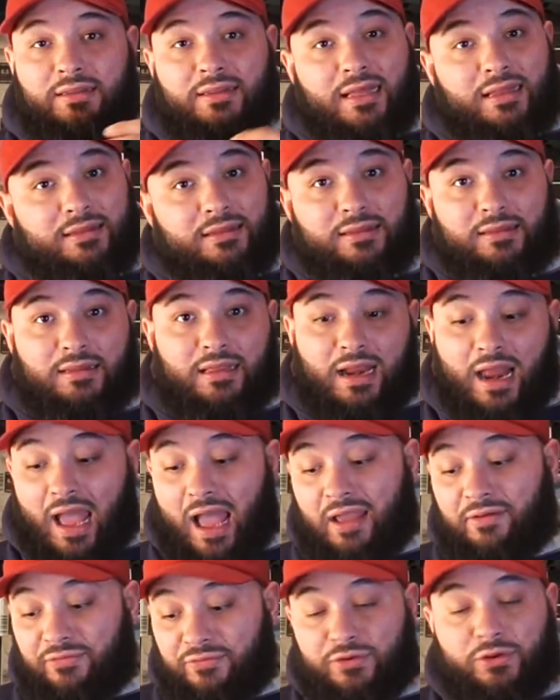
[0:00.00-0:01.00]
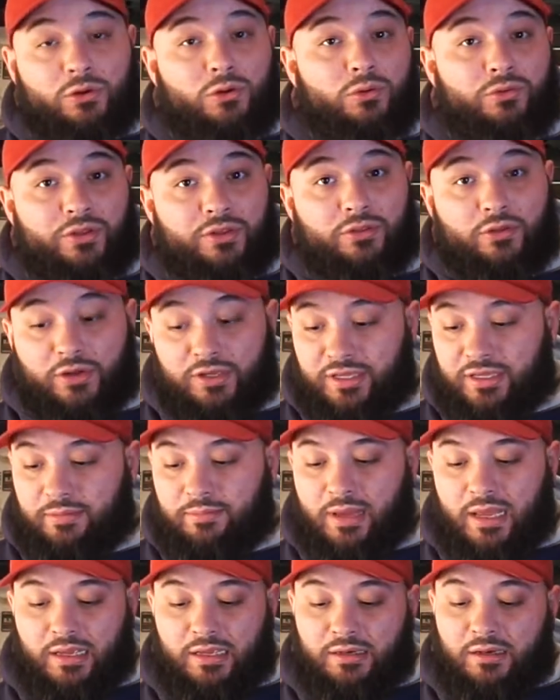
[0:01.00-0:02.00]
that, that I feel that Nike
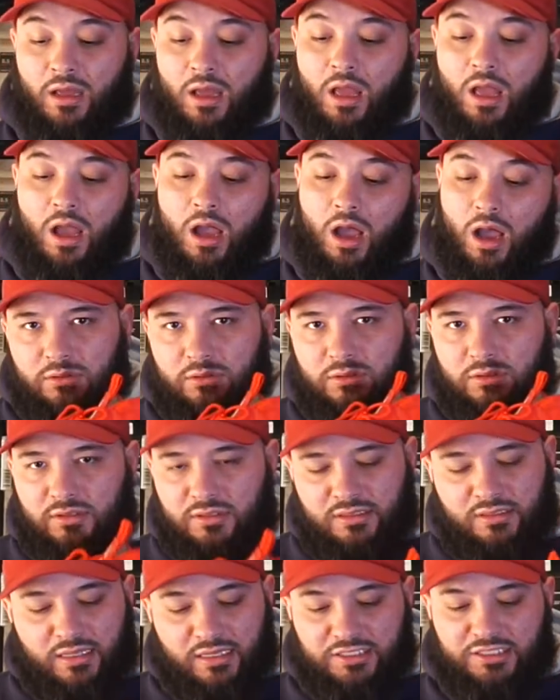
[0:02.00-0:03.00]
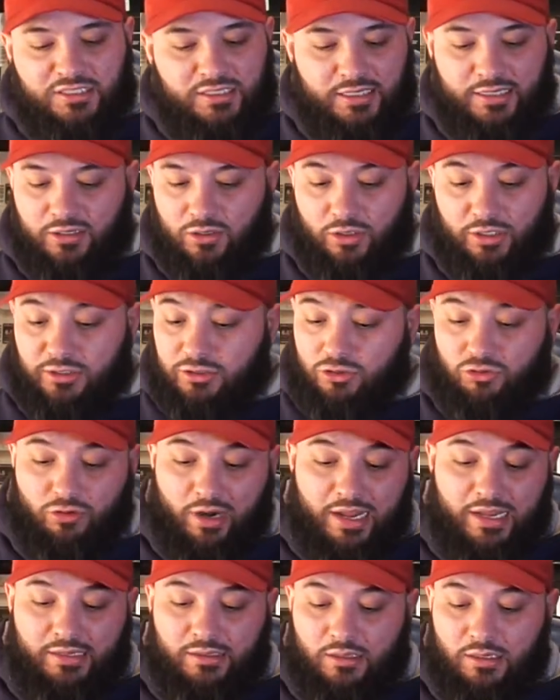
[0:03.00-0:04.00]
made. This sneaker is
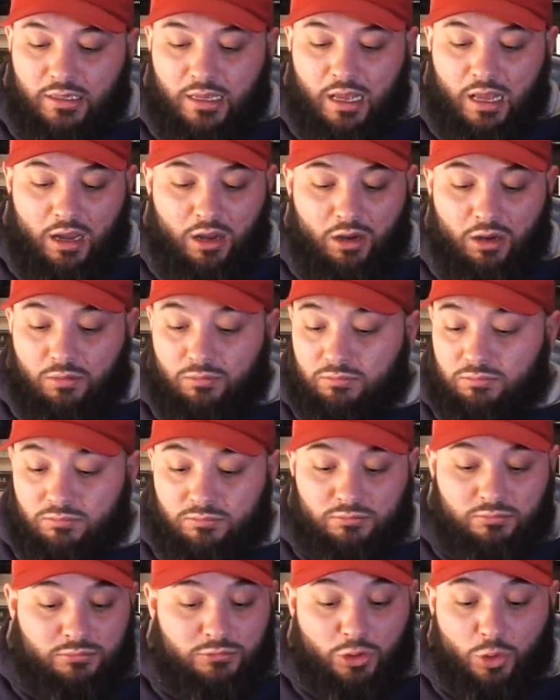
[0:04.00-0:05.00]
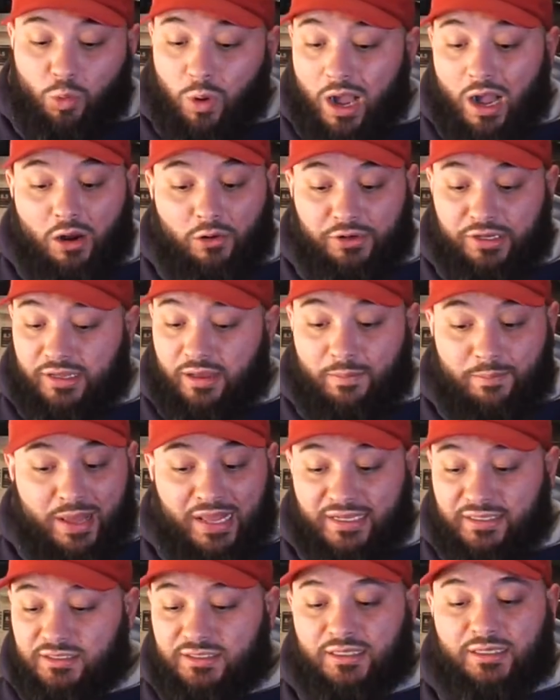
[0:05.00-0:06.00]
great. Um, the quality,
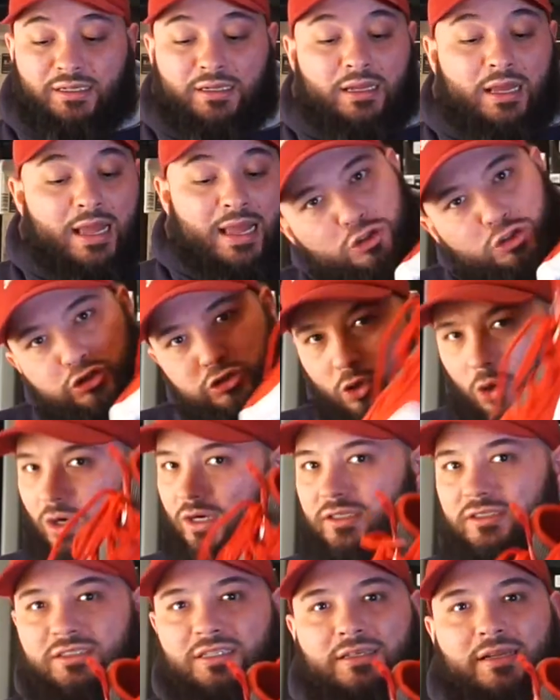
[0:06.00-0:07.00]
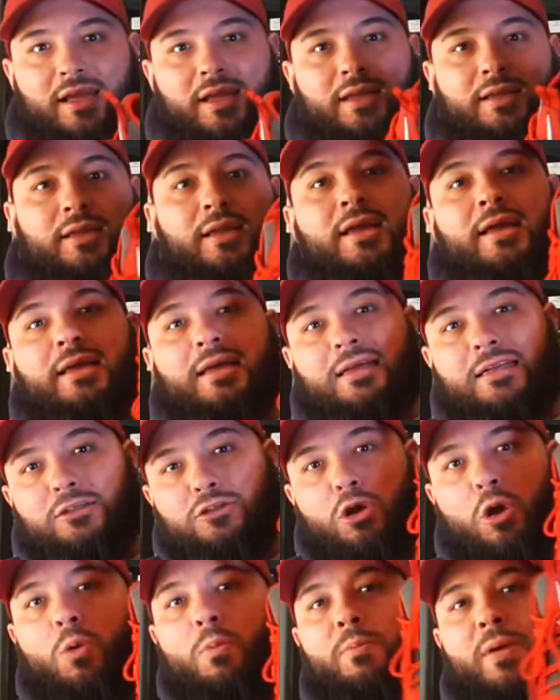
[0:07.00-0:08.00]
amazing. Starting today, it
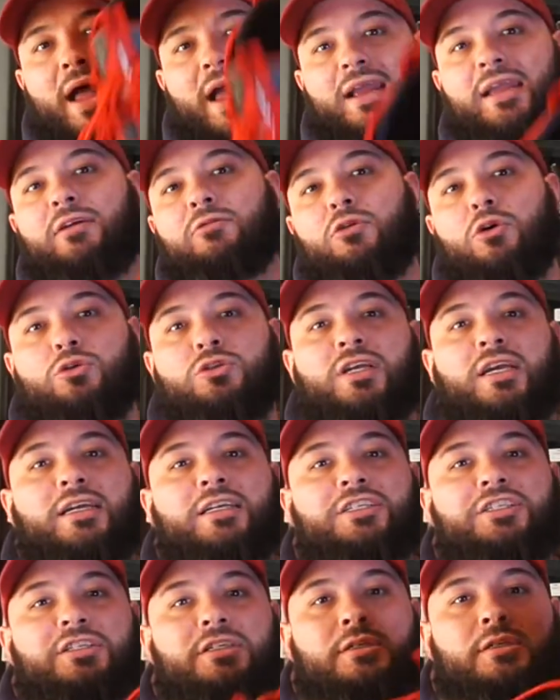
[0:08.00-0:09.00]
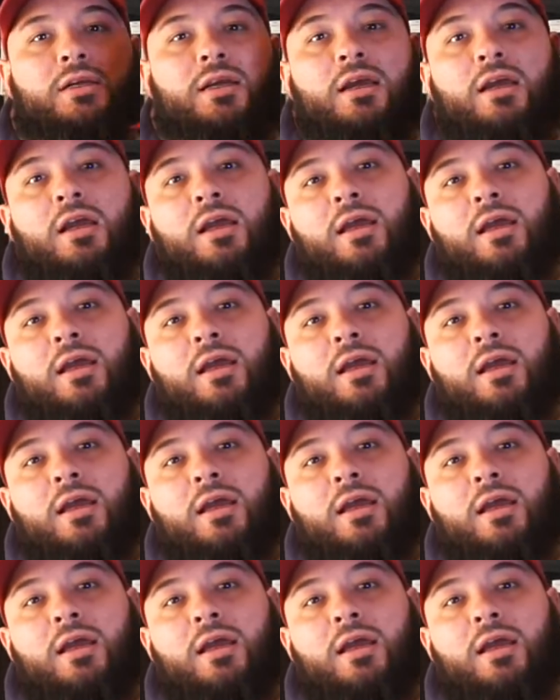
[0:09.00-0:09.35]
is going back in rotation.